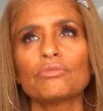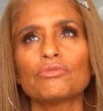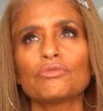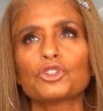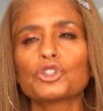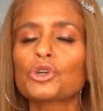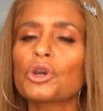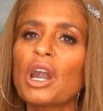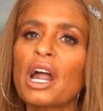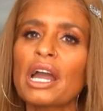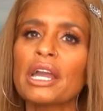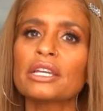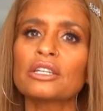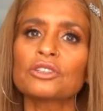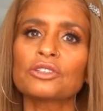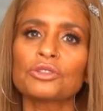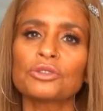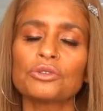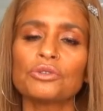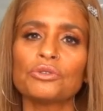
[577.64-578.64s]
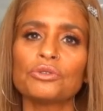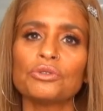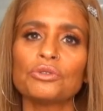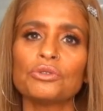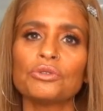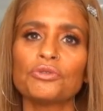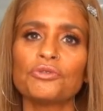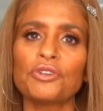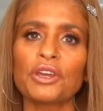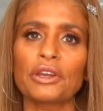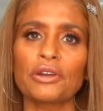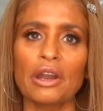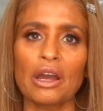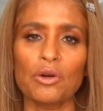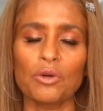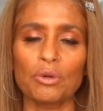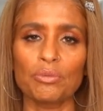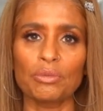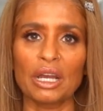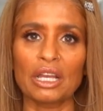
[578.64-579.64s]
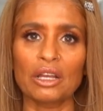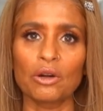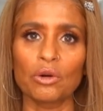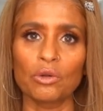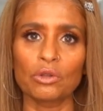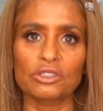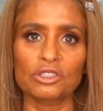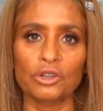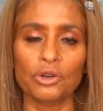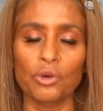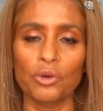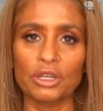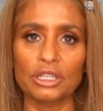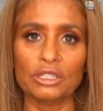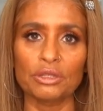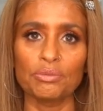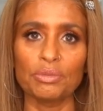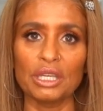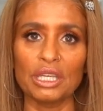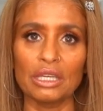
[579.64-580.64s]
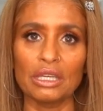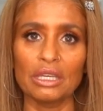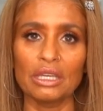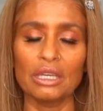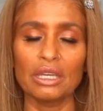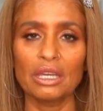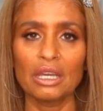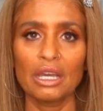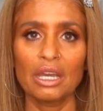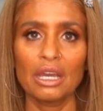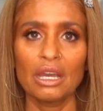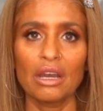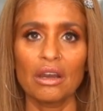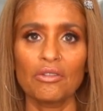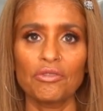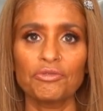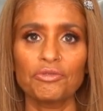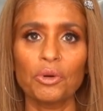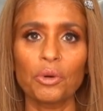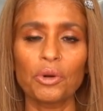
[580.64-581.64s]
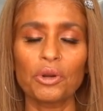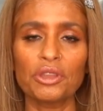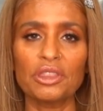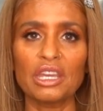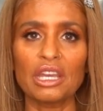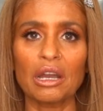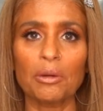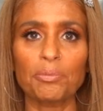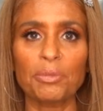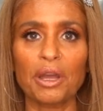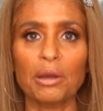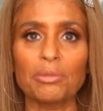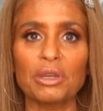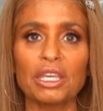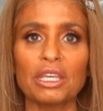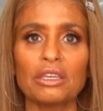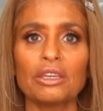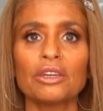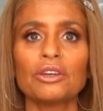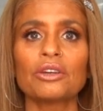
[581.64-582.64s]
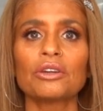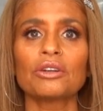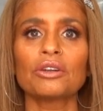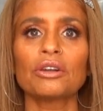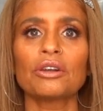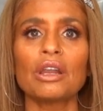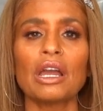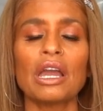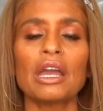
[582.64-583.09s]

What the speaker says: trying to figure out what my goals are going to be for the upcoming year.